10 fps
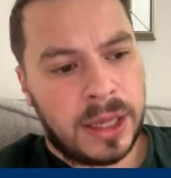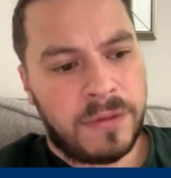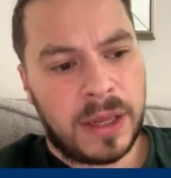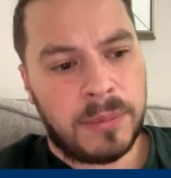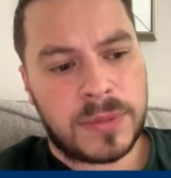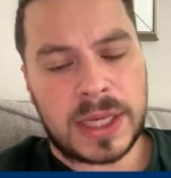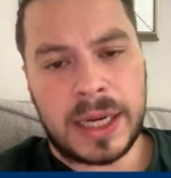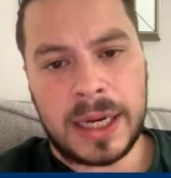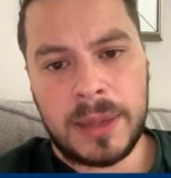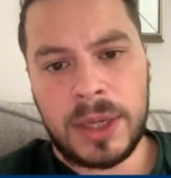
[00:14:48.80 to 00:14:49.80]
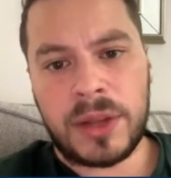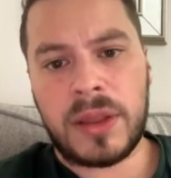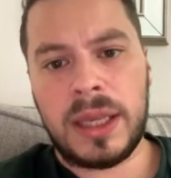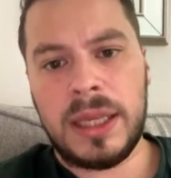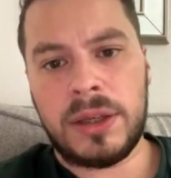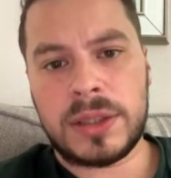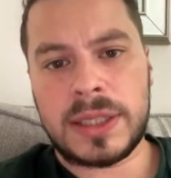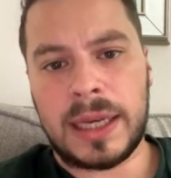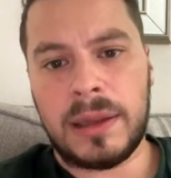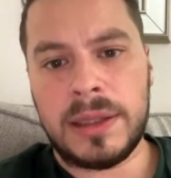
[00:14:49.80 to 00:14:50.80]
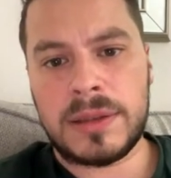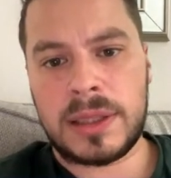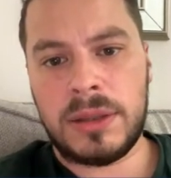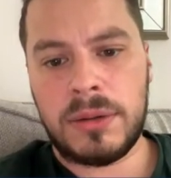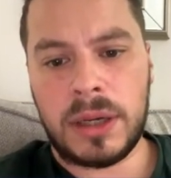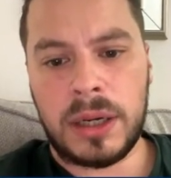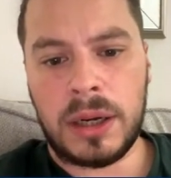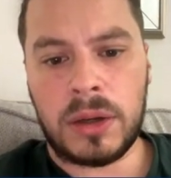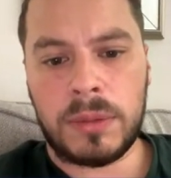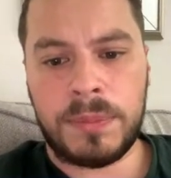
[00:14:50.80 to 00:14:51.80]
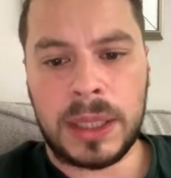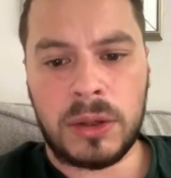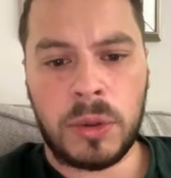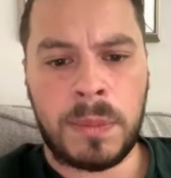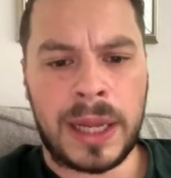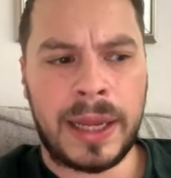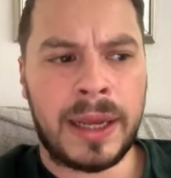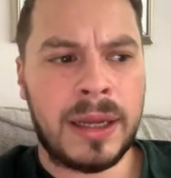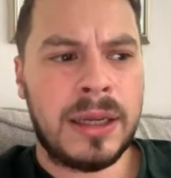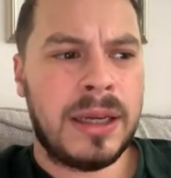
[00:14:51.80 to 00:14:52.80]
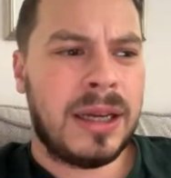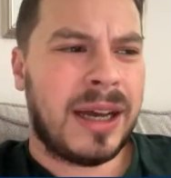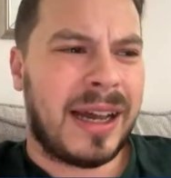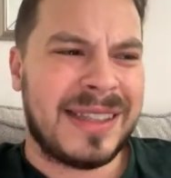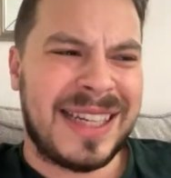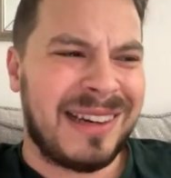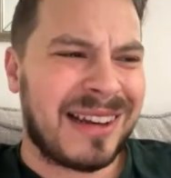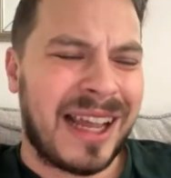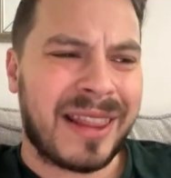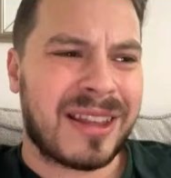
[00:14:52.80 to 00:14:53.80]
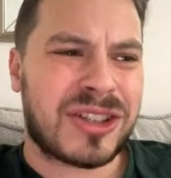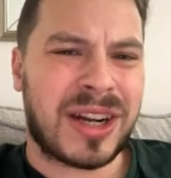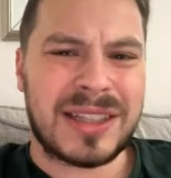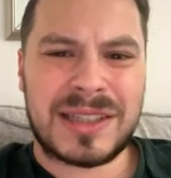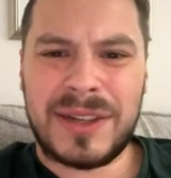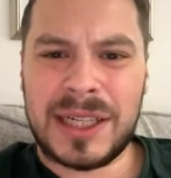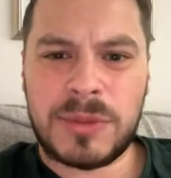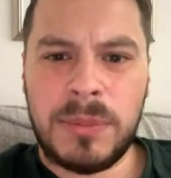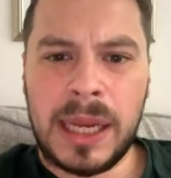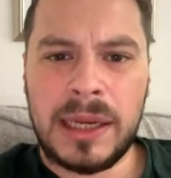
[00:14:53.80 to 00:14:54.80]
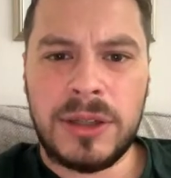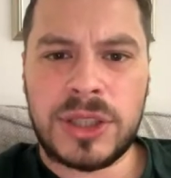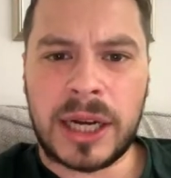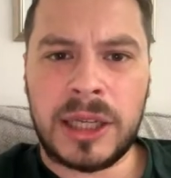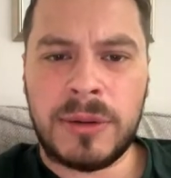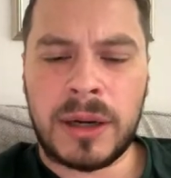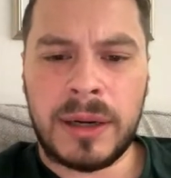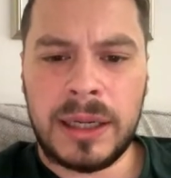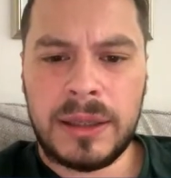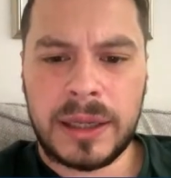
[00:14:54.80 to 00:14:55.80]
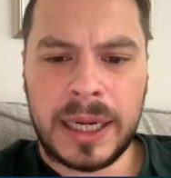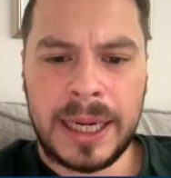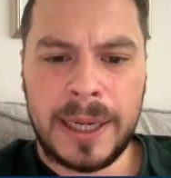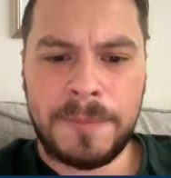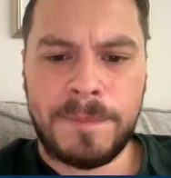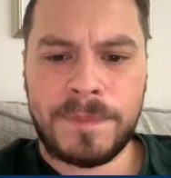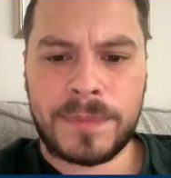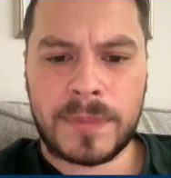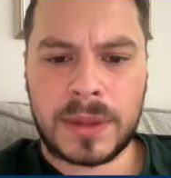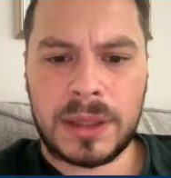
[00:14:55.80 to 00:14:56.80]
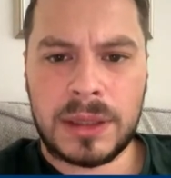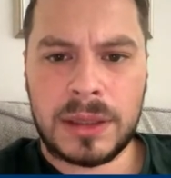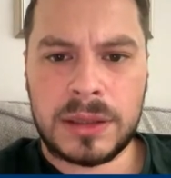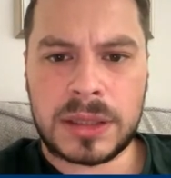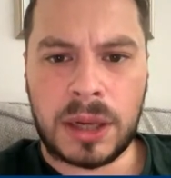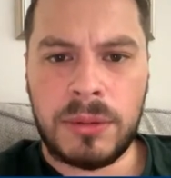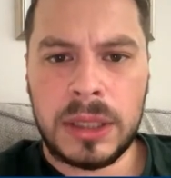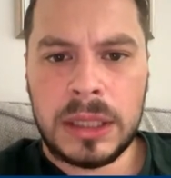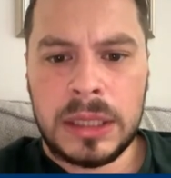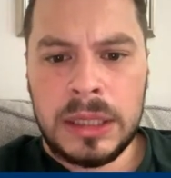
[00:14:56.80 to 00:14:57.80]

give him time, and I think he could settle into being a good player. I didn't like the transfers we made in January. So